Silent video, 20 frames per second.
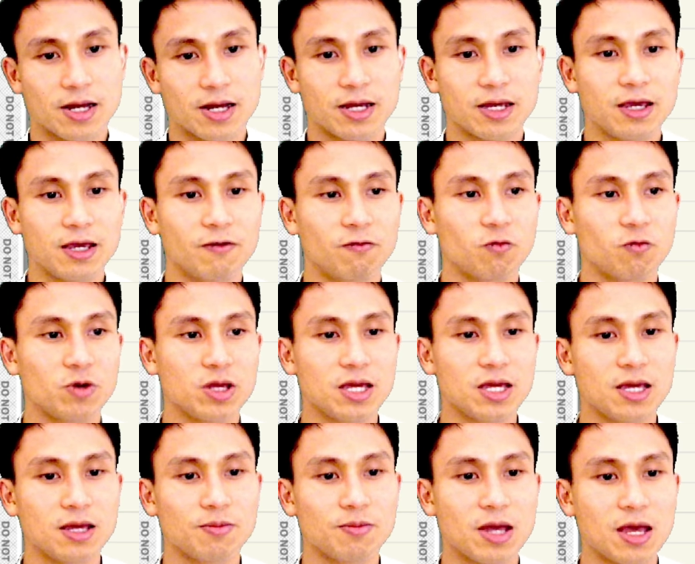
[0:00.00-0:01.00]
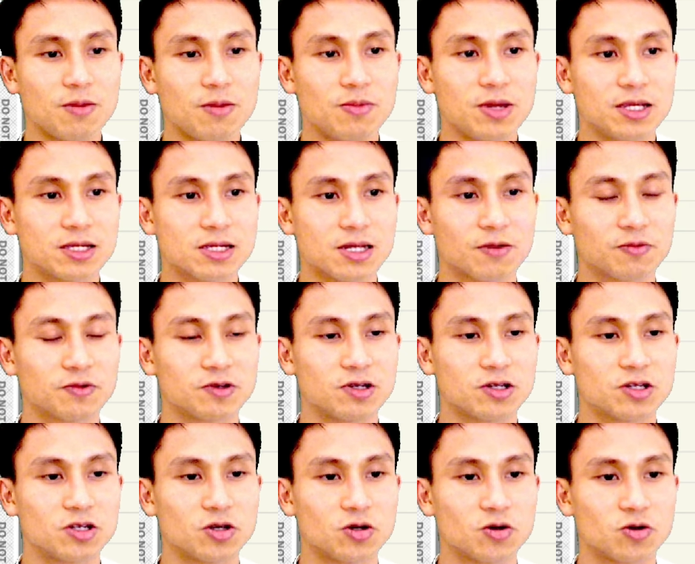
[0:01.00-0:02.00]
if we maybe
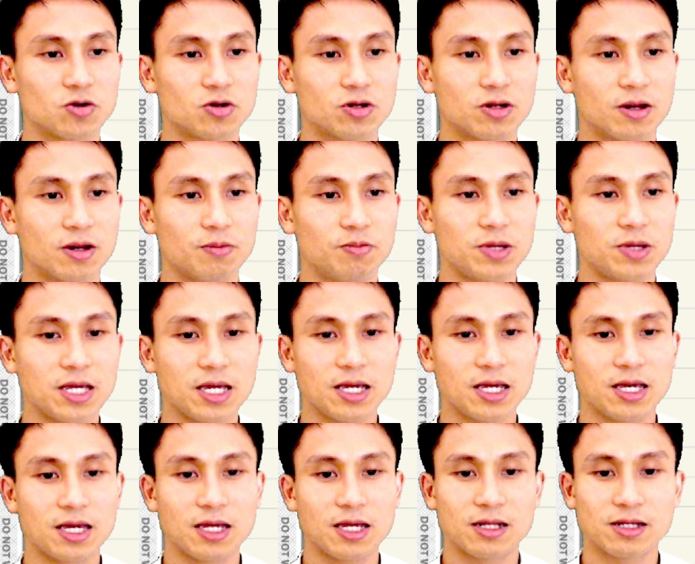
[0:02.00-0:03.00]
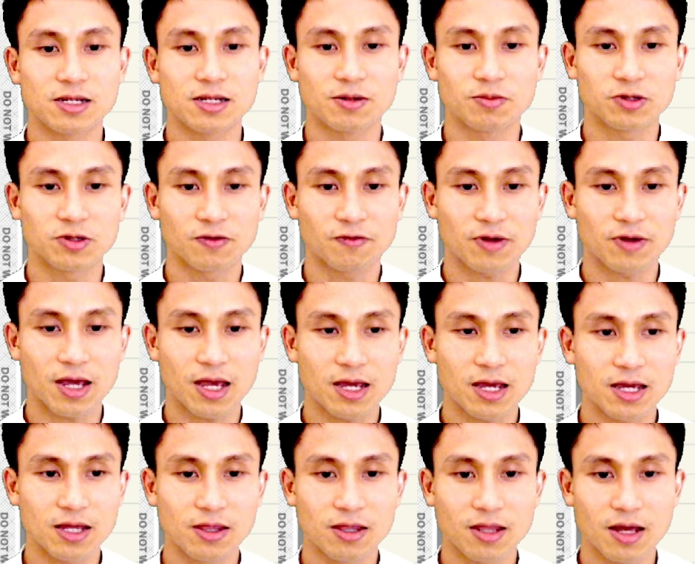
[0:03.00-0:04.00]
substitute b in terms of a
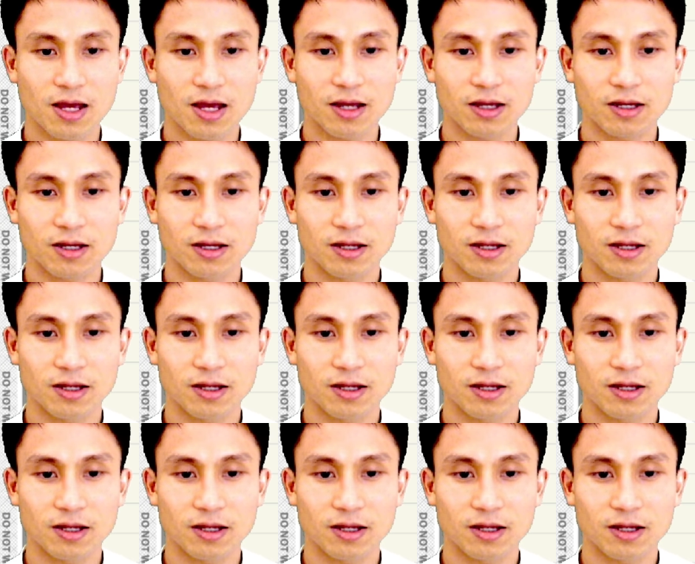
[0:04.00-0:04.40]
in there,